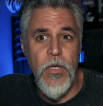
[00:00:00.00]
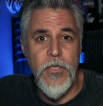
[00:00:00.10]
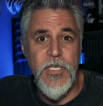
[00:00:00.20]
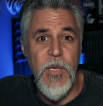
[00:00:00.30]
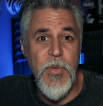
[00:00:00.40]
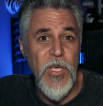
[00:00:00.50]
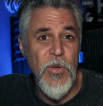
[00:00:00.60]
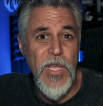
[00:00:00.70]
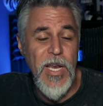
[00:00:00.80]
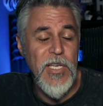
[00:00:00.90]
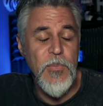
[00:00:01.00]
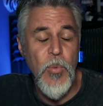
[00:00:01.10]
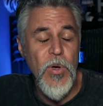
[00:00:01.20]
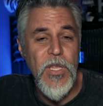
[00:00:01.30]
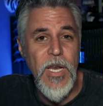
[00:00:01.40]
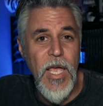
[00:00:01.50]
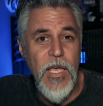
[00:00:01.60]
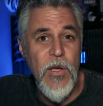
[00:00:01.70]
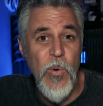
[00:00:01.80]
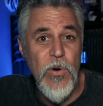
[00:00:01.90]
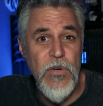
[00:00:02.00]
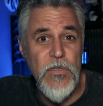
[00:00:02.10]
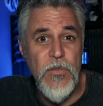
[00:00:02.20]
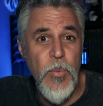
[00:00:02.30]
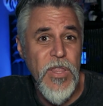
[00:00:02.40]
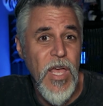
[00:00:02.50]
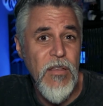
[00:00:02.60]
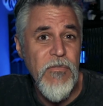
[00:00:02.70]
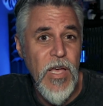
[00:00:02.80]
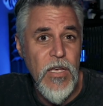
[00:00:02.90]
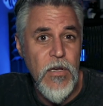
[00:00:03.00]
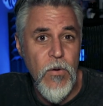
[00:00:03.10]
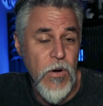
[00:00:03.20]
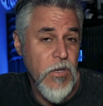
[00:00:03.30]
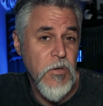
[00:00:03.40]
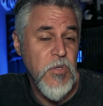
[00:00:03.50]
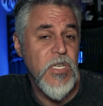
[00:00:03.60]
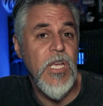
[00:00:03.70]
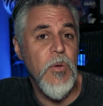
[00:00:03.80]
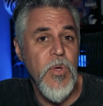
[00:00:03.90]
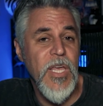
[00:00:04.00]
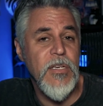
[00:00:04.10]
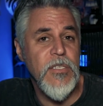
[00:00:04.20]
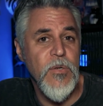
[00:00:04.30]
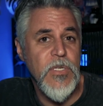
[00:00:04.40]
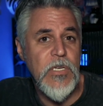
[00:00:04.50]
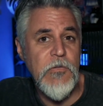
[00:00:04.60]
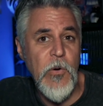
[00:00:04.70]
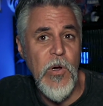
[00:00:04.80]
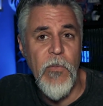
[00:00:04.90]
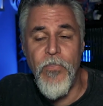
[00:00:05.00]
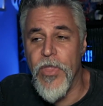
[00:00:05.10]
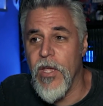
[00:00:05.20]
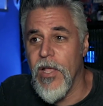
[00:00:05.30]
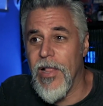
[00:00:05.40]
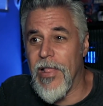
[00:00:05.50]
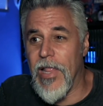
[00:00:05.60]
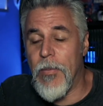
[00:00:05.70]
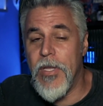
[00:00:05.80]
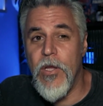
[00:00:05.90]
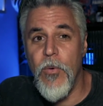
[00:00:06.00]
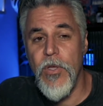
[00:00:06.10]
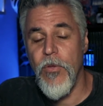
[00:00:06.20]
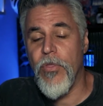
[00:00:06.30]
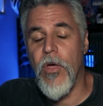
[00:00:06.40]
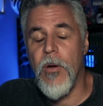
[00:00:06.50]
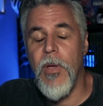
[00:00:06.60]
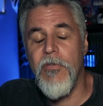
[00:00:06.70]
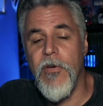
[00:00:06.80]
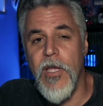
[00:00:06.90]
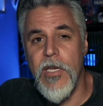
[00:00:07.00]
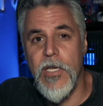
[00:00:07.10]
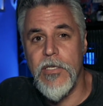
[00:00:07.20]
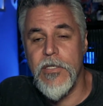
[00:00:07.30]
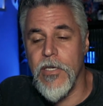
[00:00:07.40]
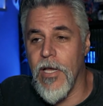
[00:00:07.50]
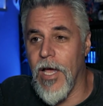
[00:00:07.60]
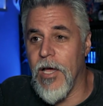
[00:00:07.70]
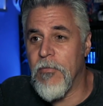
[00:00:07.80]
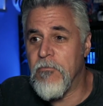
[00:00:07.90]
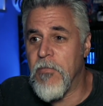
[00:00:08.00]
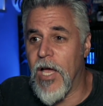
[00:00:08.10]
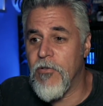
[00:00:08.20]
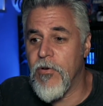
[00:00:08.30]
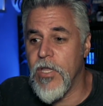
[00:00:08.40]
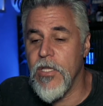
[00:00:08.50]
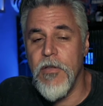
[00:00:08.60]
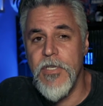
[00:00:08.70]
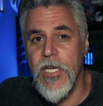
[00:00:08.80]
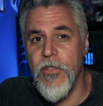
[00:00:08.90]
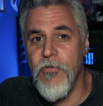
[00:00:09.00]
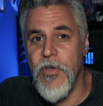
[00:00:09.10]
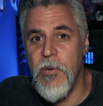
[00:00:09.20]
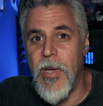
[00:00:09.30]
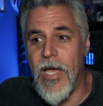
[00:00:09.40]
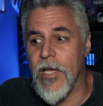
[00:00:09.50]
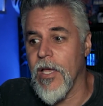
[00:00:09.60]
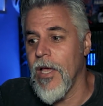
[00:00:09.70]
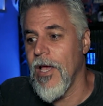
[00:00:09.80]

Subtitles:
CPU that has more than 8 cores with NVENC, or are you sticking with x264? Let me know what you thought of my findings. I'd really love to hear the feedback.